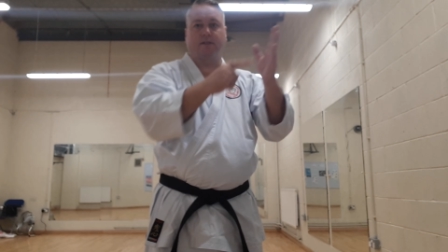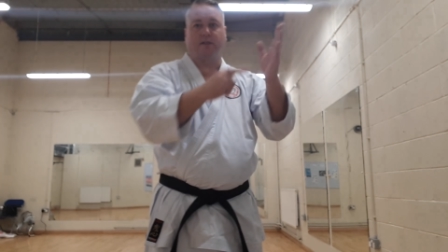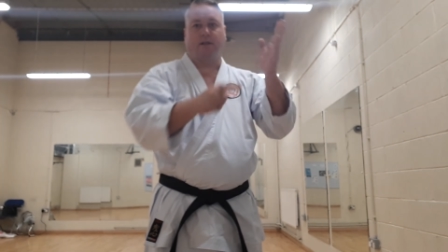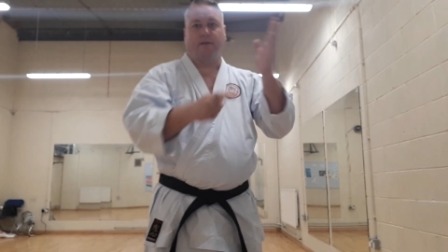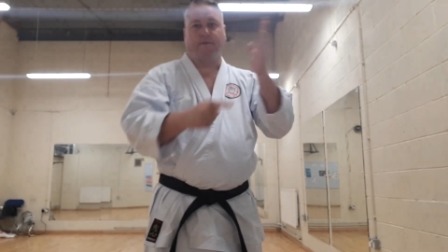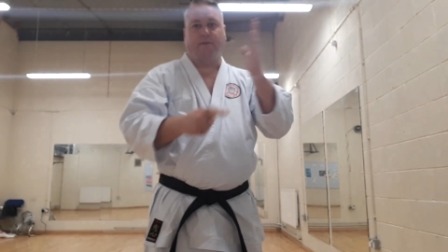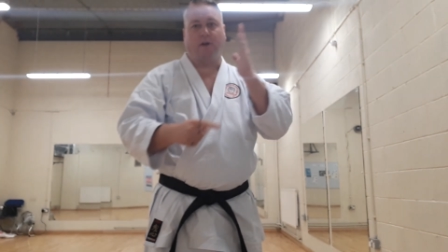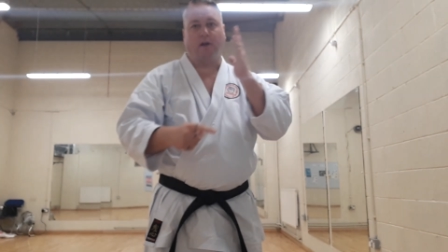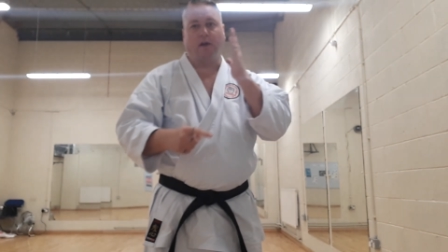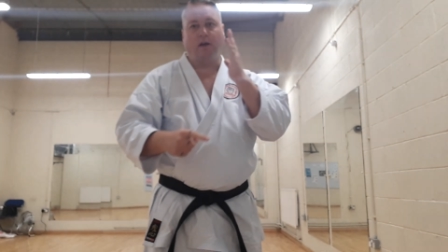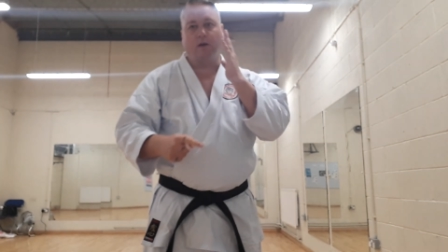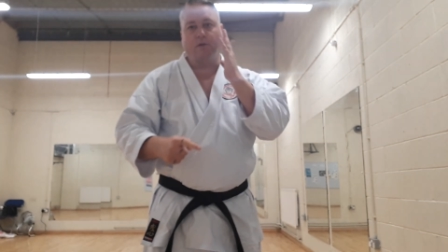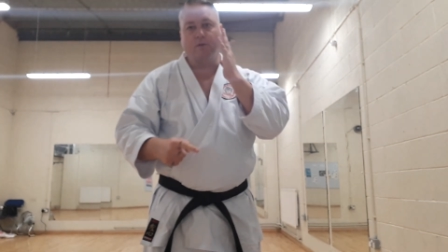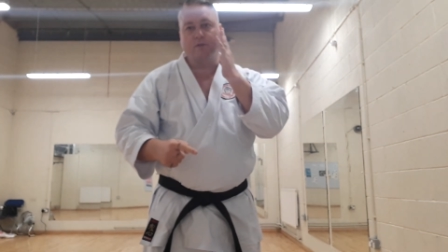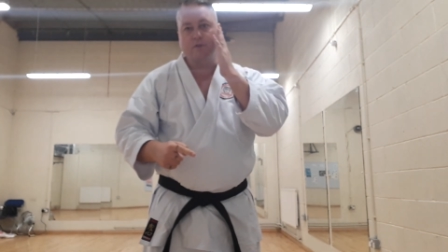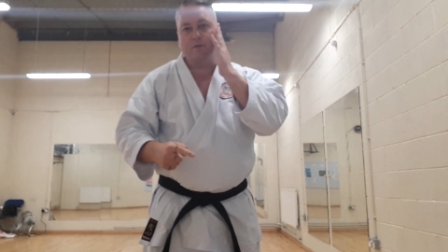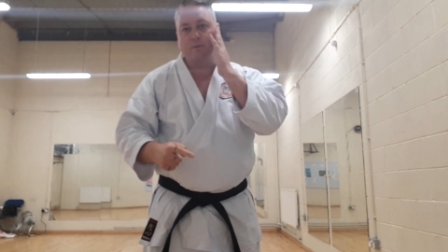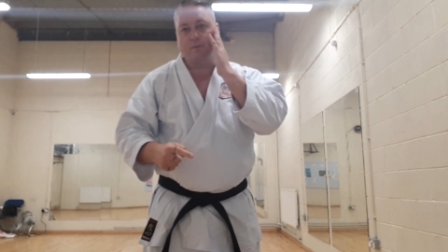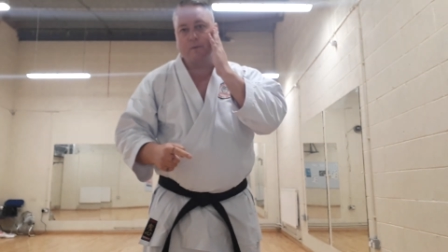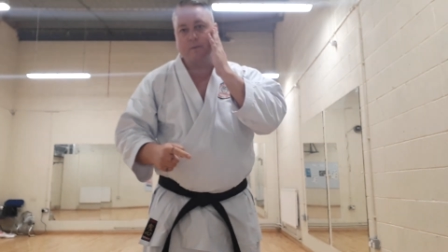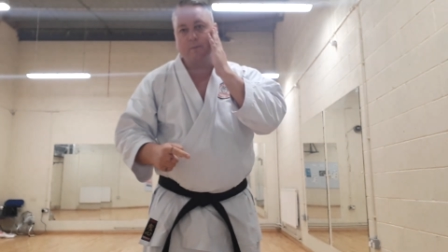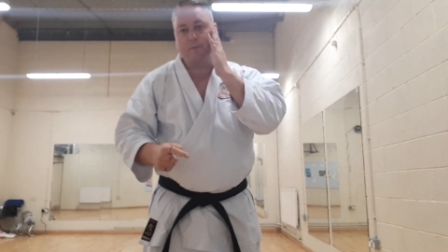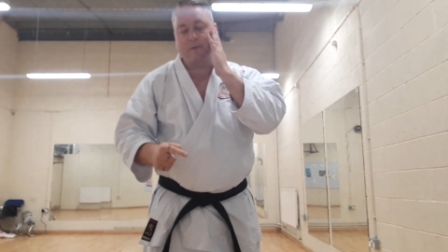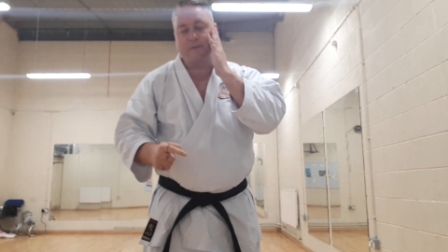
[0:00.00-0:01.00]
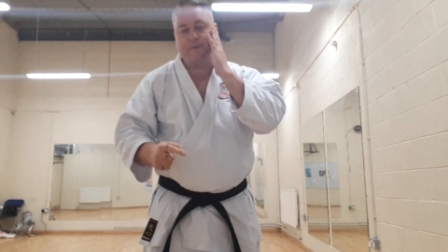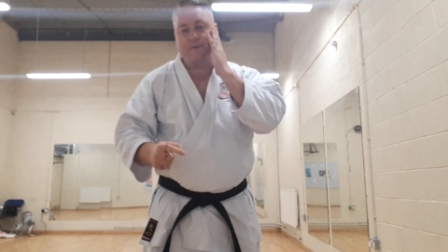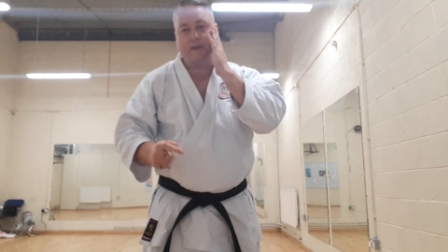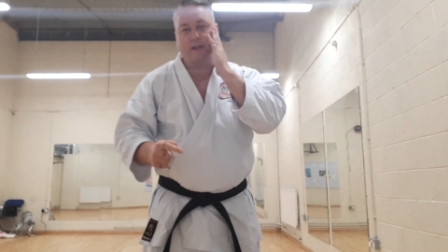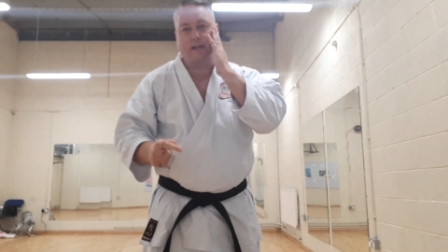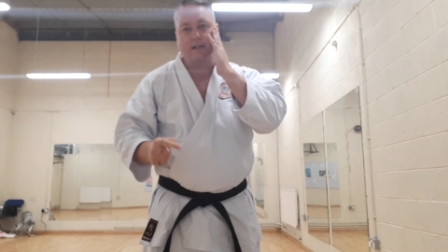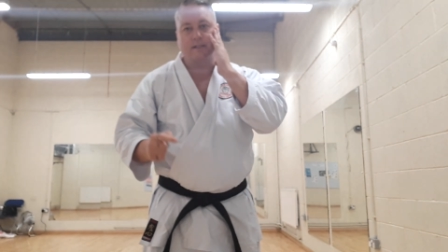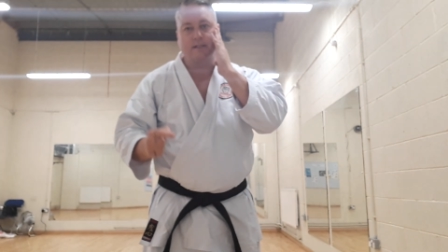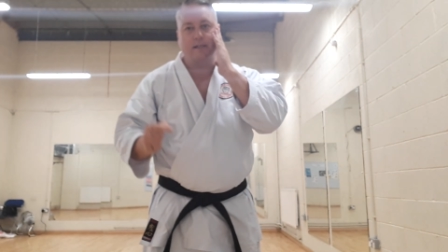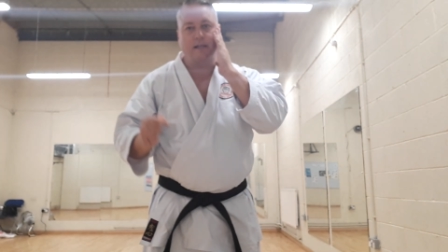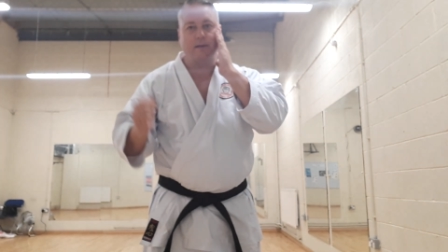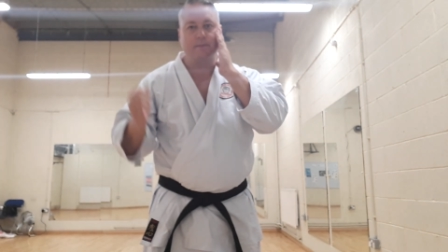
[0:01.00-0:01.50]
If I hold someone with my
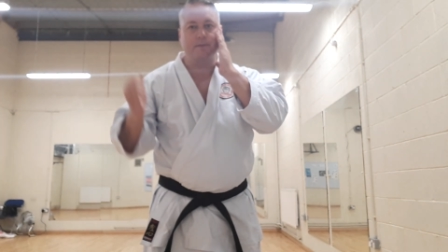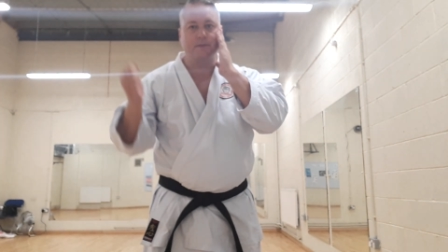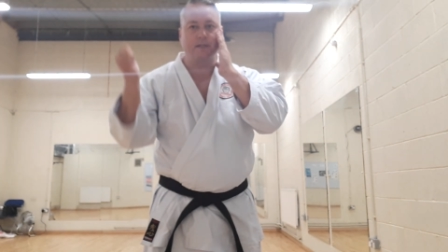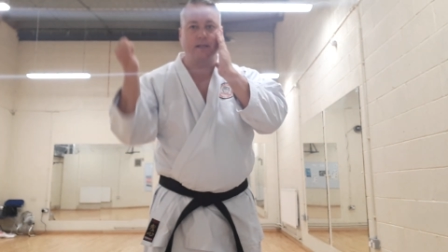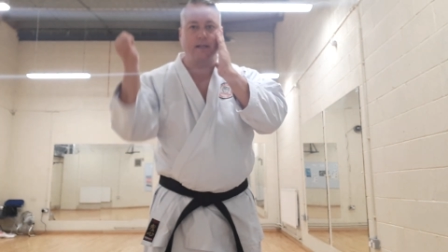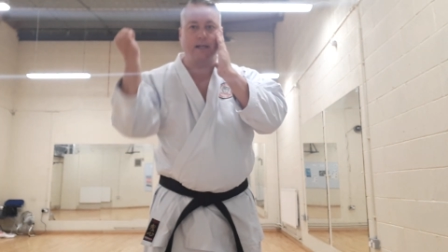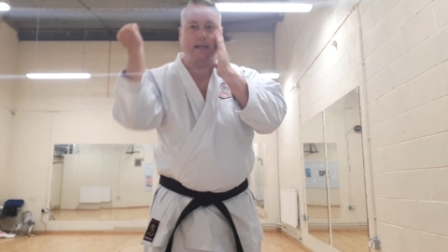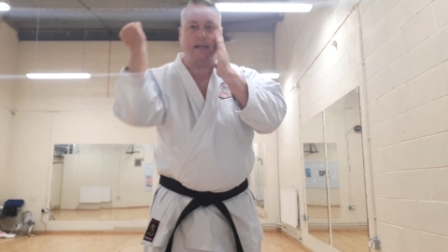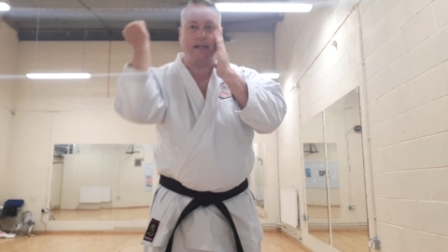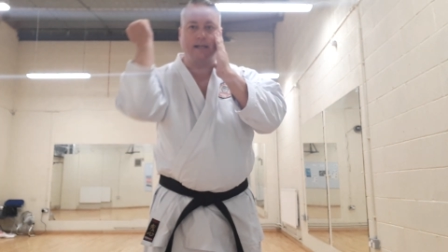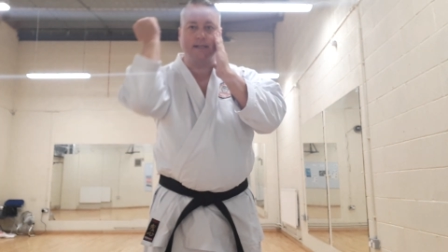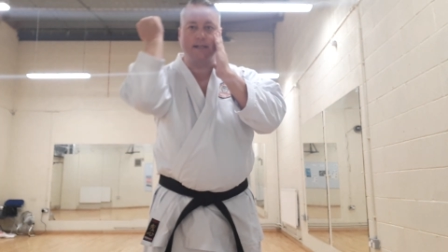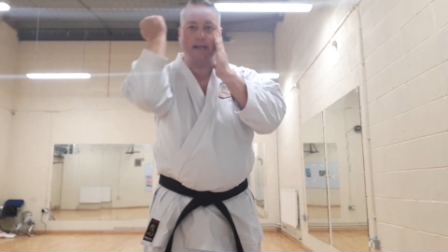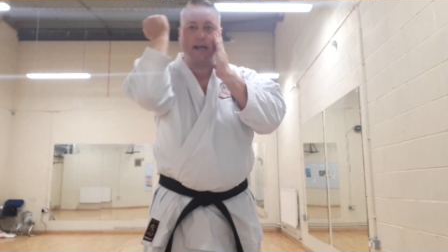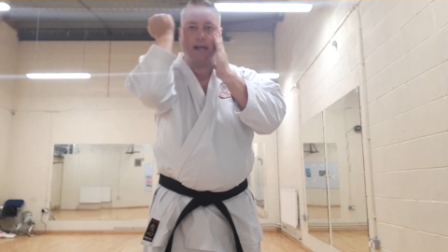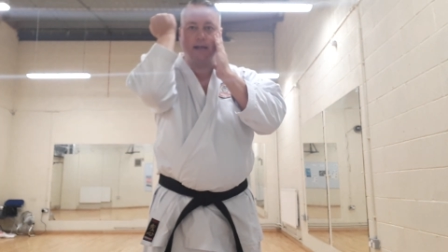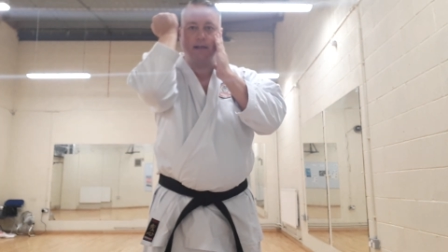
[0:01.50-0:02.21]
fingertips and hit his